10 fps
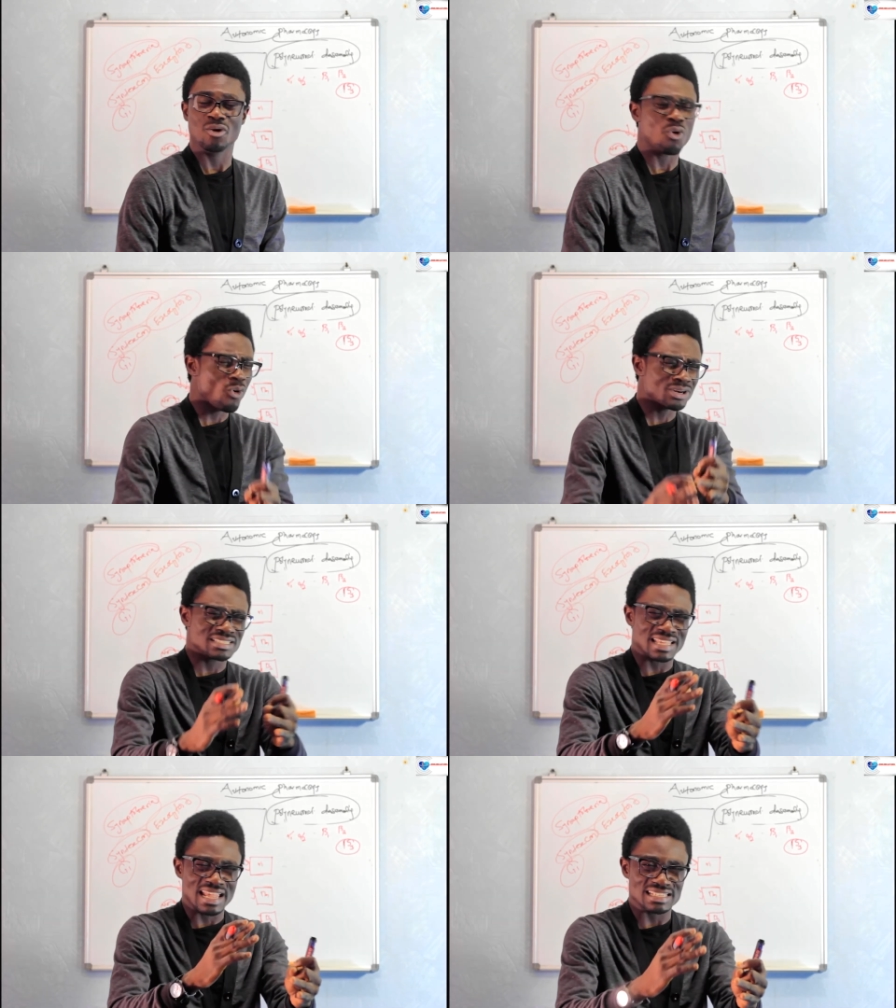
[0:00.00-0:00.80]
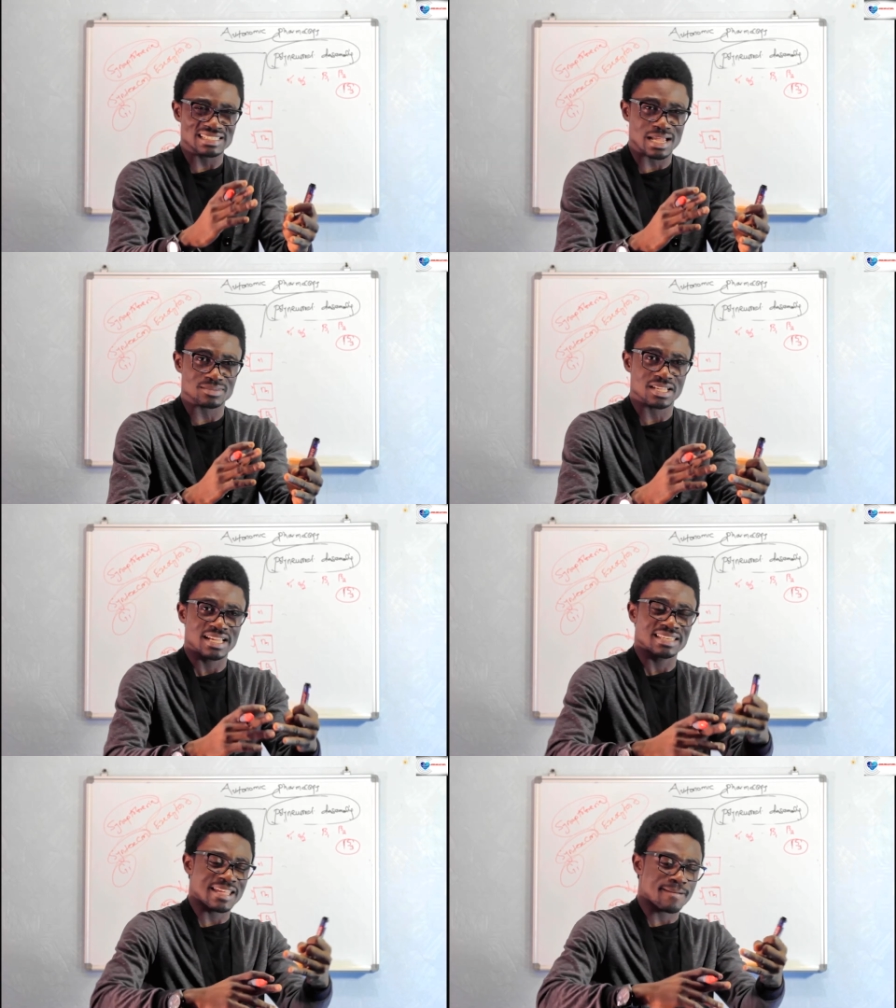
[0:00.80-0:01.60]
All these enzymes,
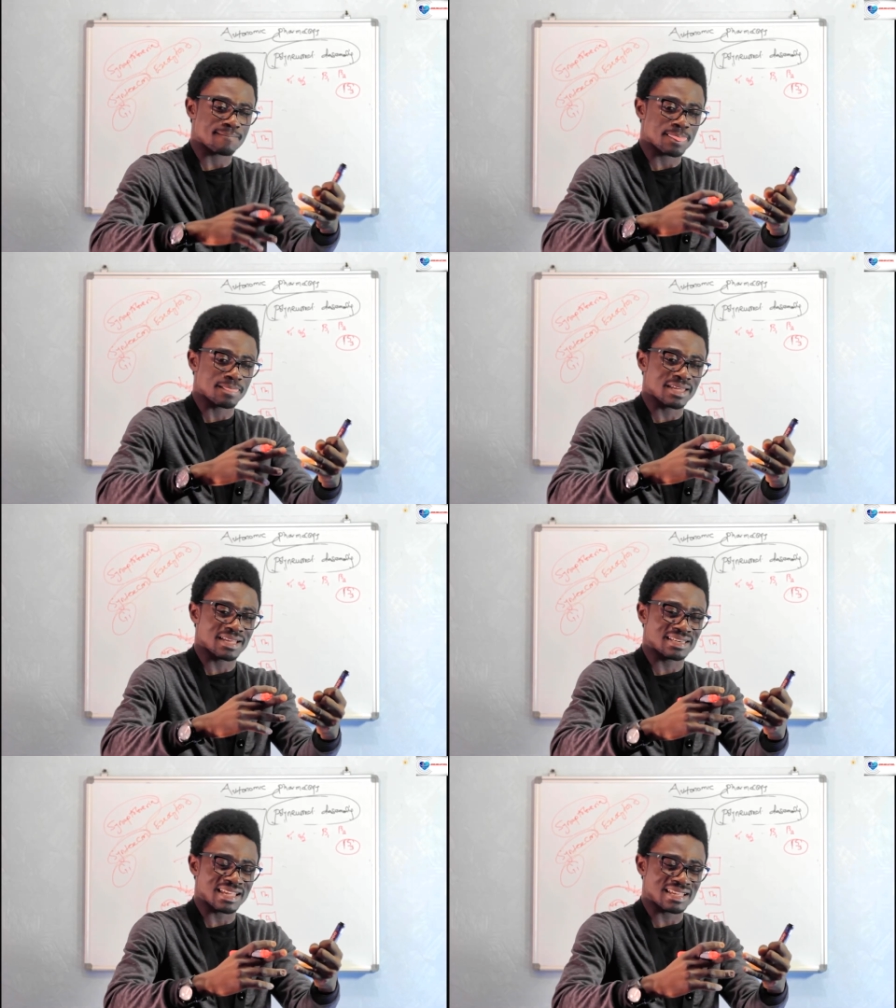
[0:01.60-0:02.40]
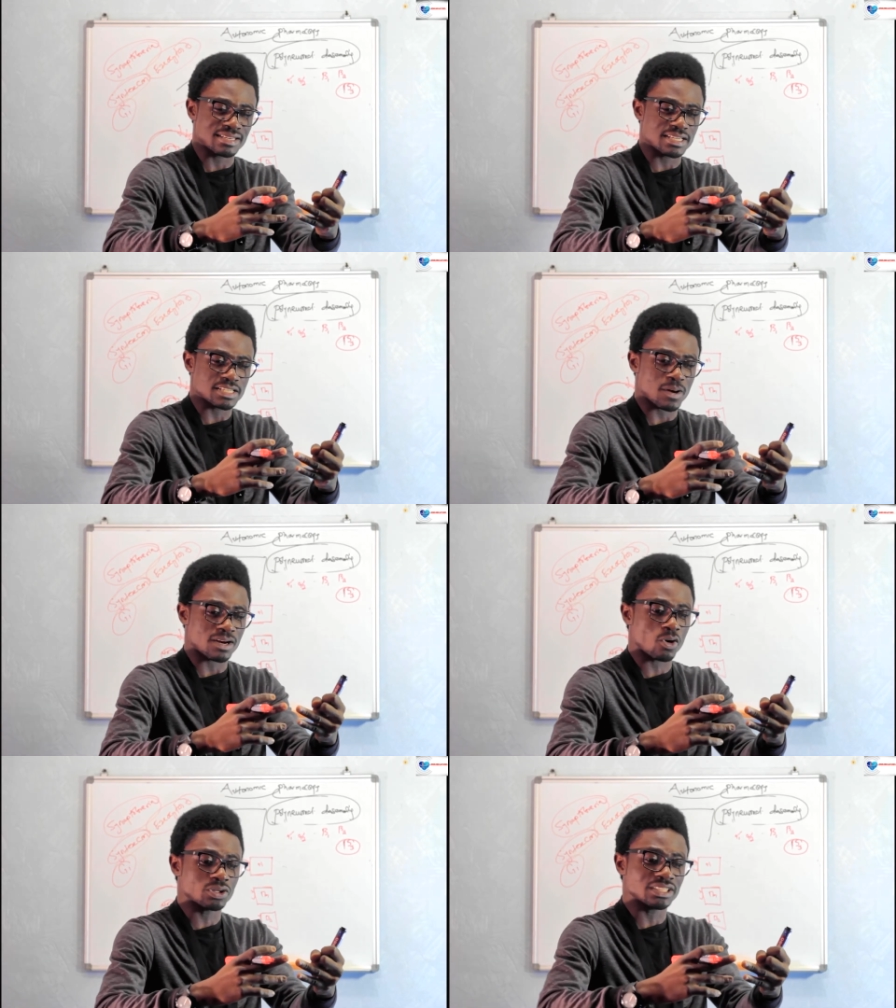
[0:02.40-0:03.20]
they, they, they, this,
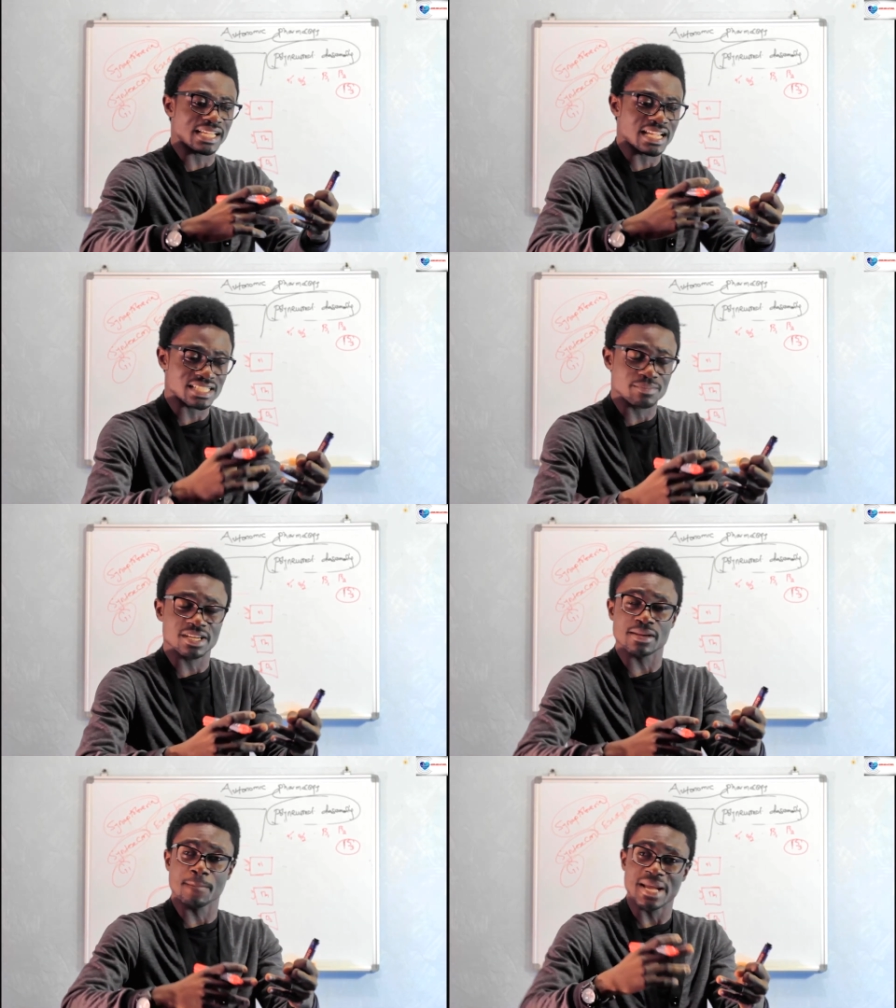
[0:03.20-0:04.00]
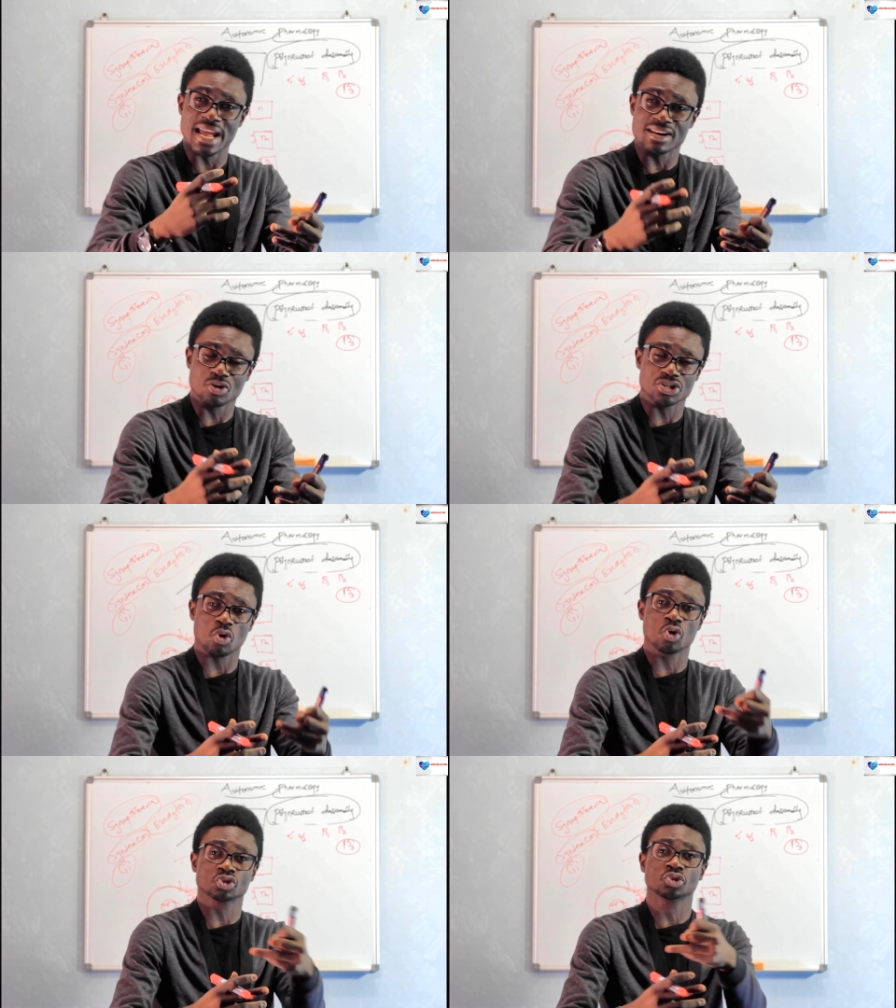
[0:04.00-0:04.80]
all these enzymes, they depend on the
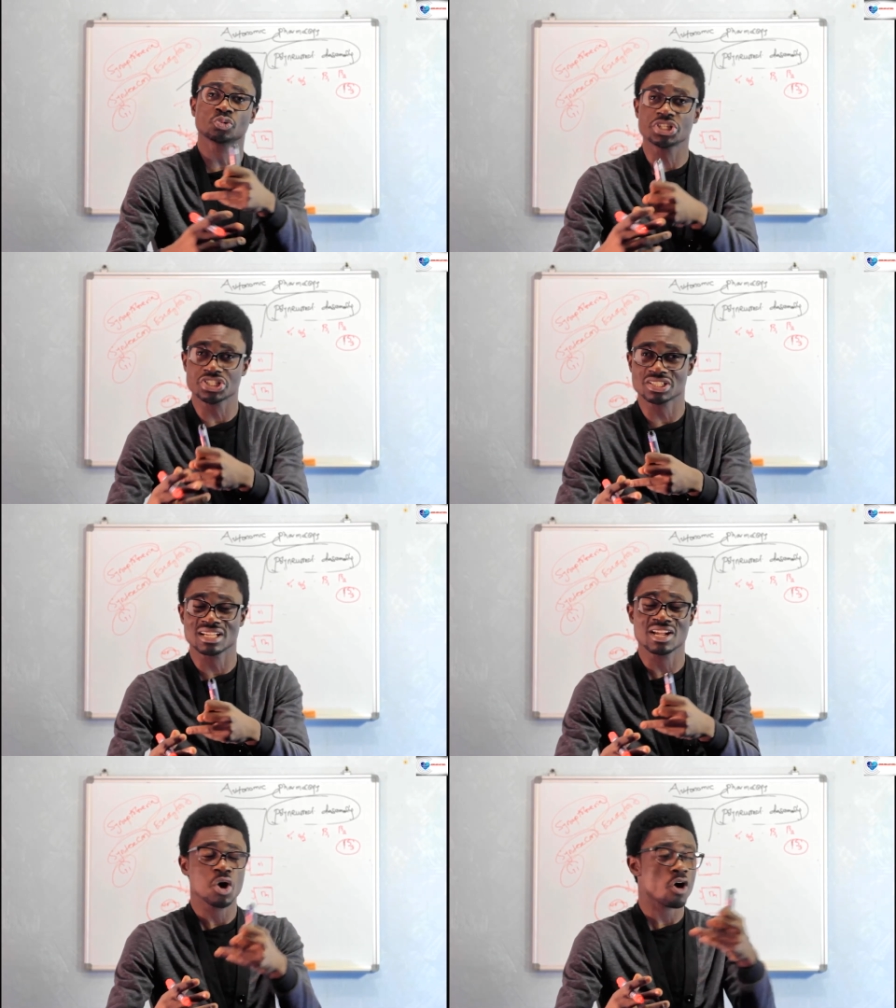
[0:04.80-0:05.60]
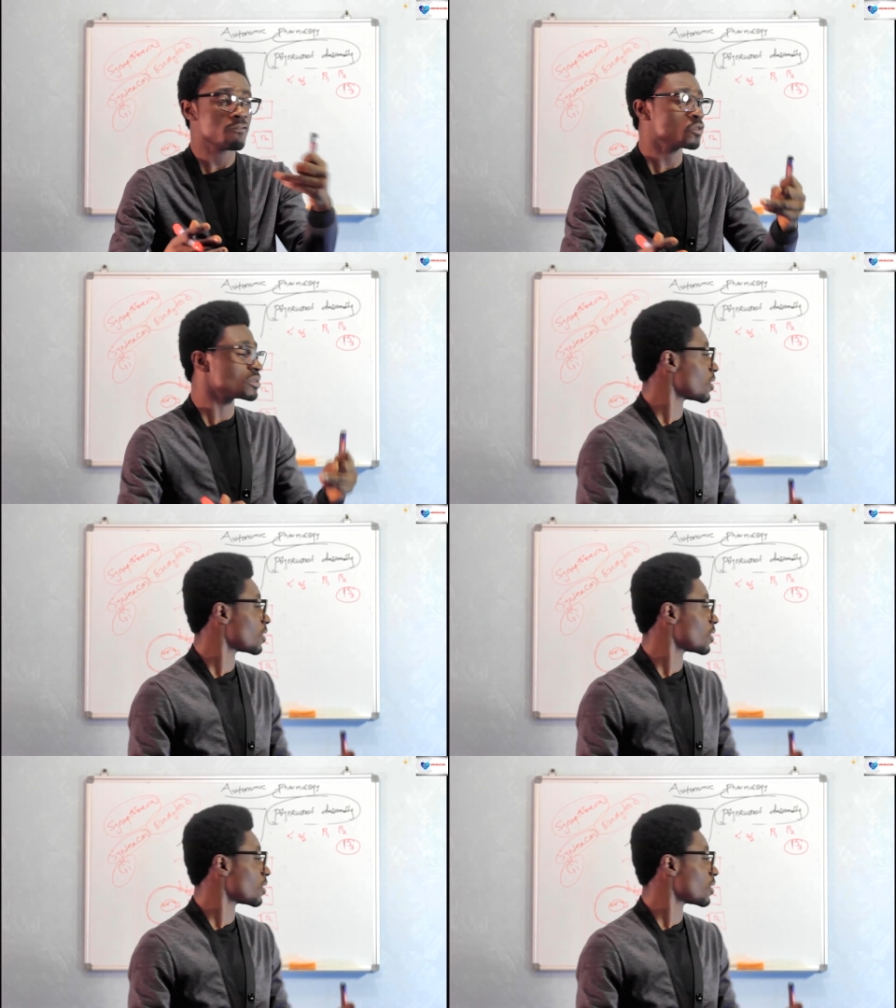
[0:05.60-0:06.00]
concentration of what,